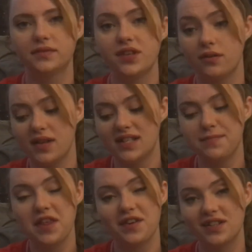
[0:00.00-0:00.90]
So
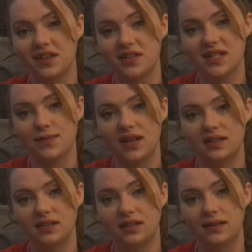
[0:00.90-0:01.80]
that's my thoughts on this
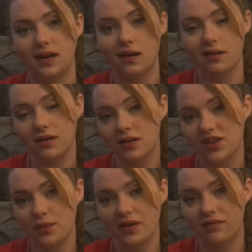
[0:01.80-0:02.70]
one. In our
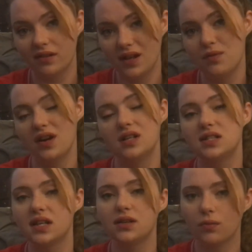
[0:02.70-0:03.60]
culture, we've
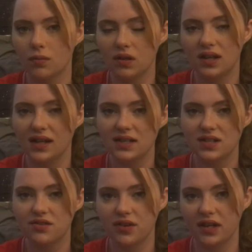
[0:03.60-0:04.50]
glamorized and
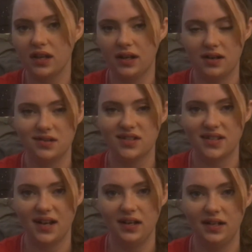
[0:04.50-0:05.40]
normalized drinking in our
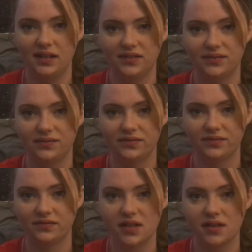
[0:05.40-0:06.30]
society.
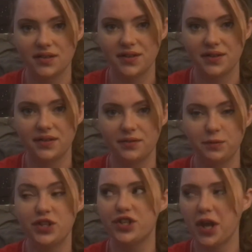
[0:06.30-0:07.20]

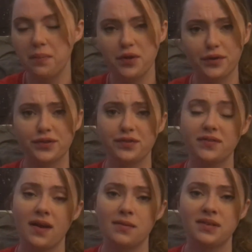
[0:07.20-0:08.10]
We shame those who
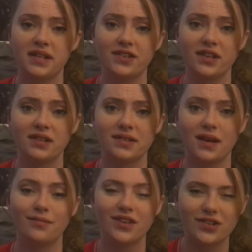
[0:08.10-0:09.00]
develop addictions,
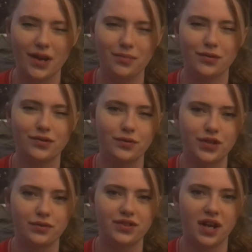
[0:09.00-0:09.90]
and we shame those who
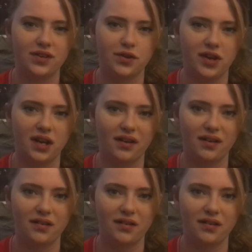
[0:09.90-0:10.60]
choose not to drink.